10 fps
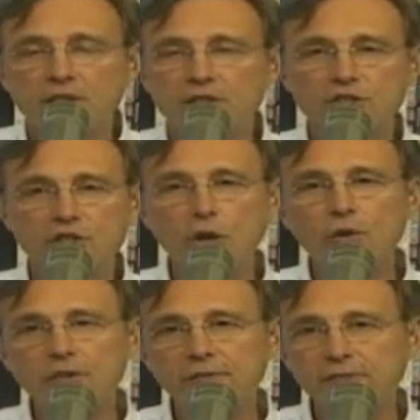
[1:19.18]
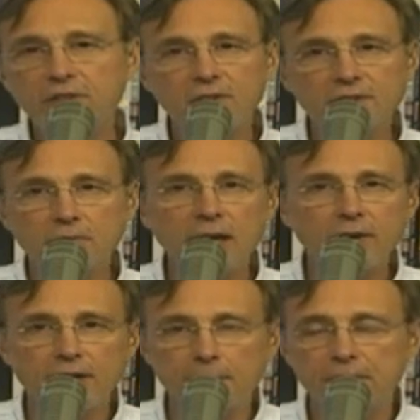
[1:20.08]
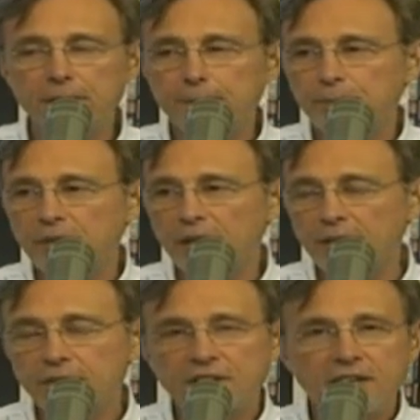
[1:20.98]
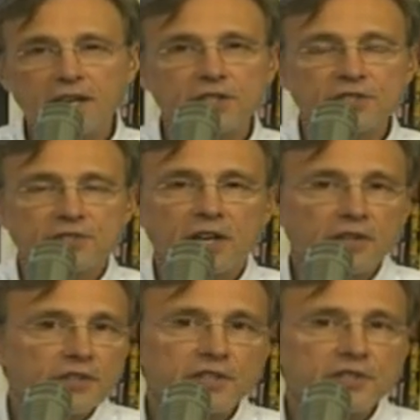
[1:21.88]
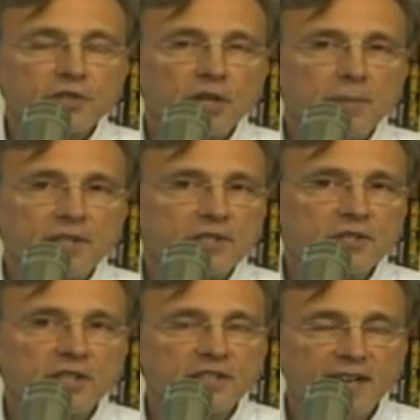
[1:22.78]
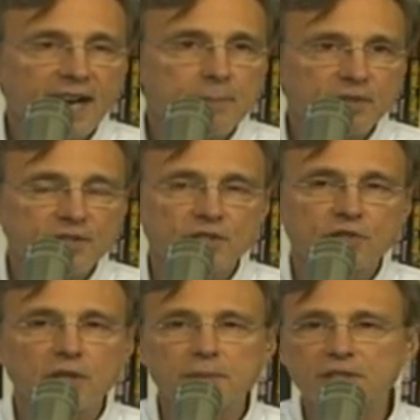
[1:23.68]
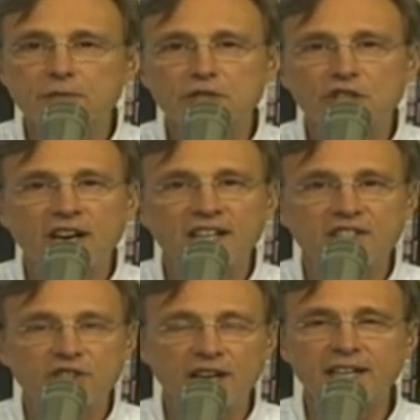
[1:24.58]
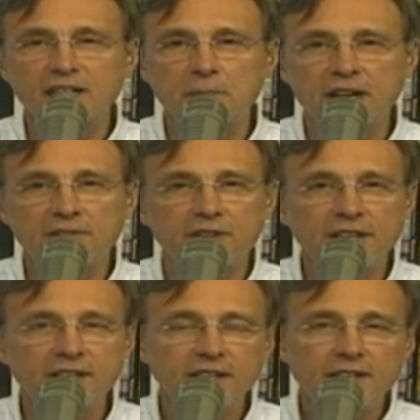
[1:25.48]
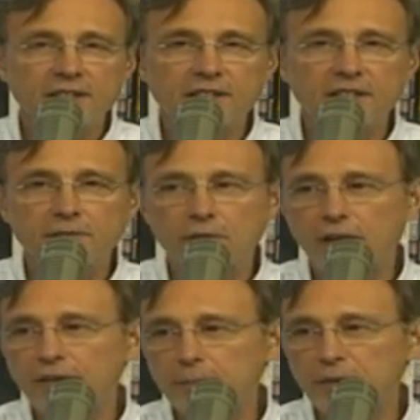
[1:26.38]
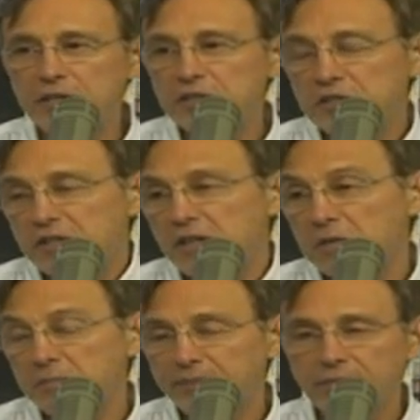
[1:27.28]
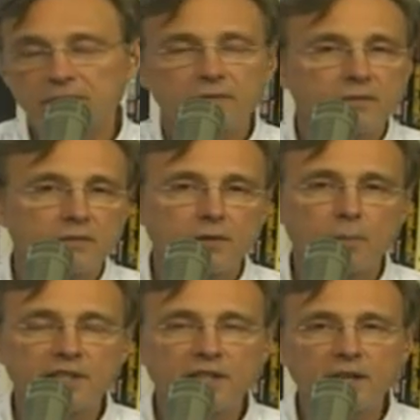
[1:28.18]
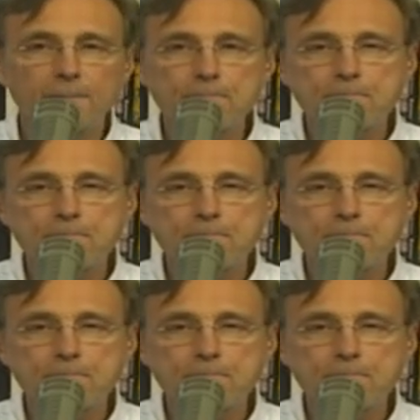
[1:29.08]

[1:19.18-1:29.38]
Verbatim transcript: soak the field in Roundup, and everything else other than the soybeans is going to die because the soybeans have genetically modified to think of Roundup as, you know, no big deal.